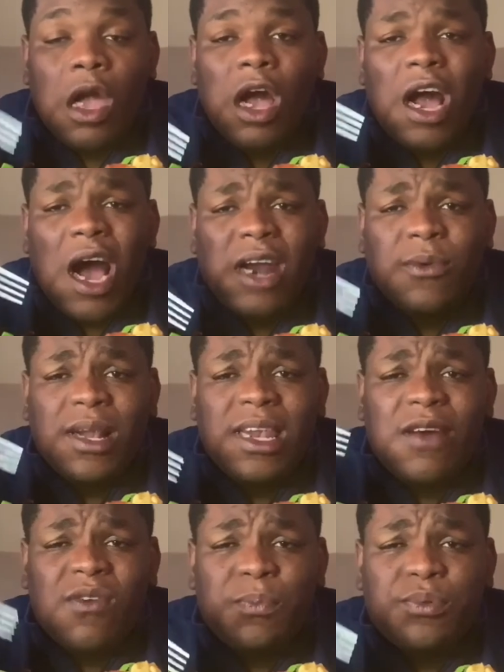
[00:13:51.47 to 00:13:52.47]
God will
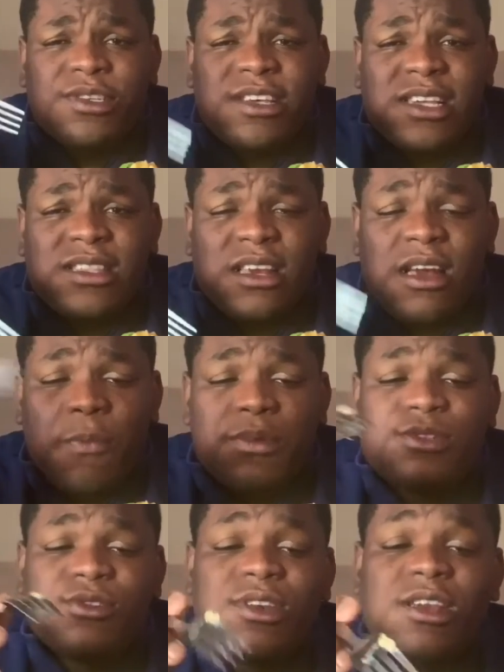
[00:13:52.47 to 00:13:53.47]
never present an
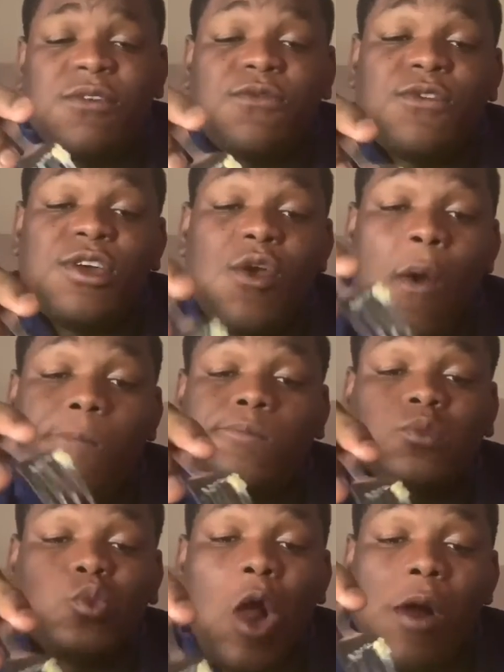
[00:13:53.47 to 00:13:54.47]
opportunity for you
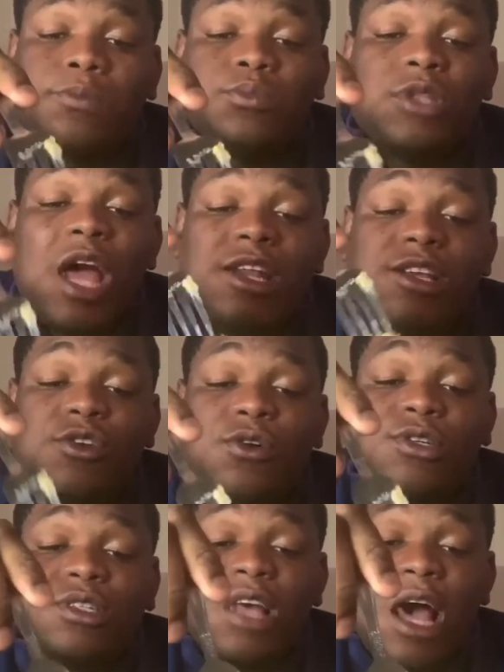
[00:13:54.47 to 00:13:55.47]
that he
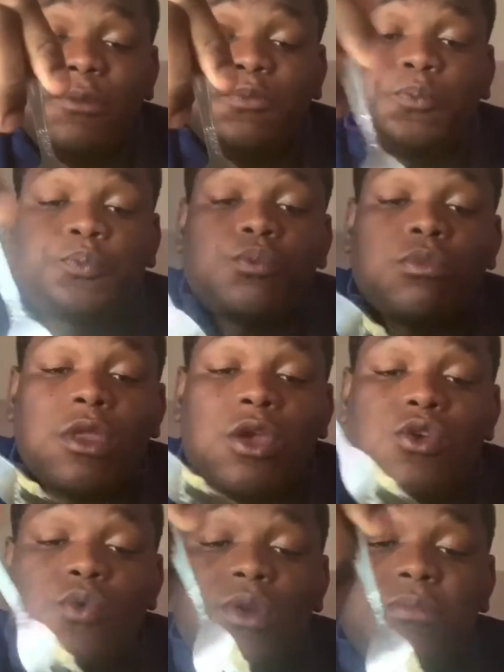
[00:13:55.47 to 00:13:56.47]
knows that
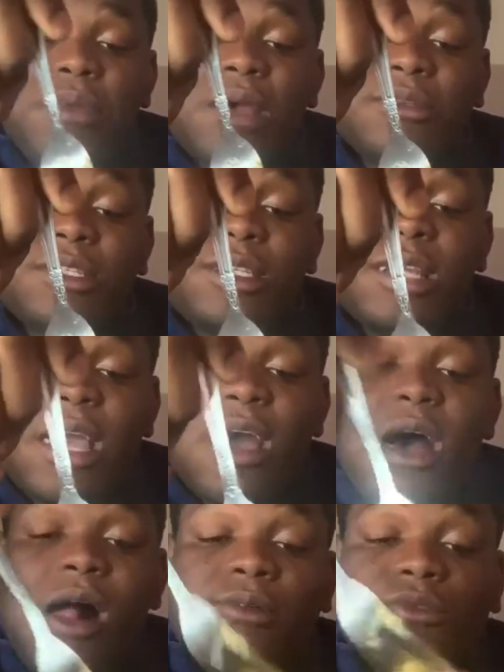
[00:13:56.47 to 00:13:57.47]
you wouldn't be able to take
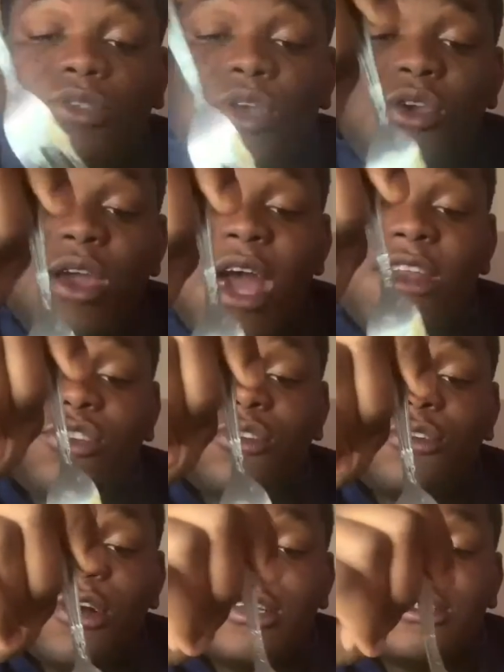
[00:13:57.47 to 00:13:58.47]
on. So you got to
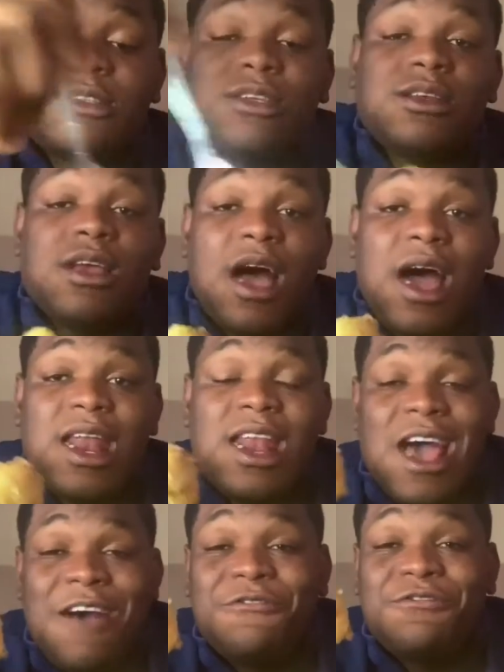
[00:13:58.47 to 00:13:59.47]
trust in God and
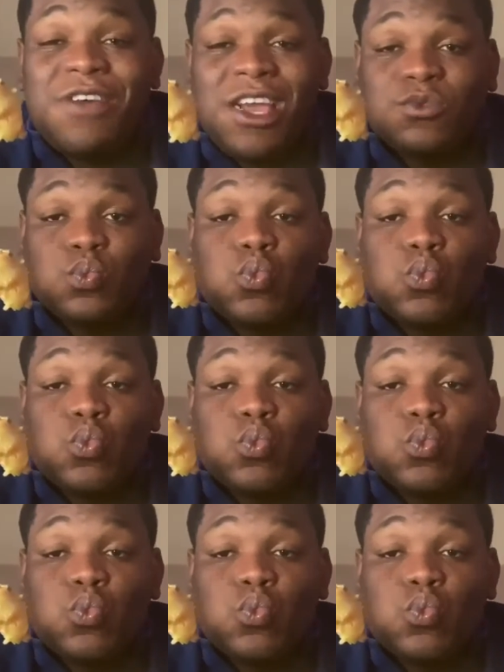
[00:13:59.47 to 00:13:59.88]
have faith.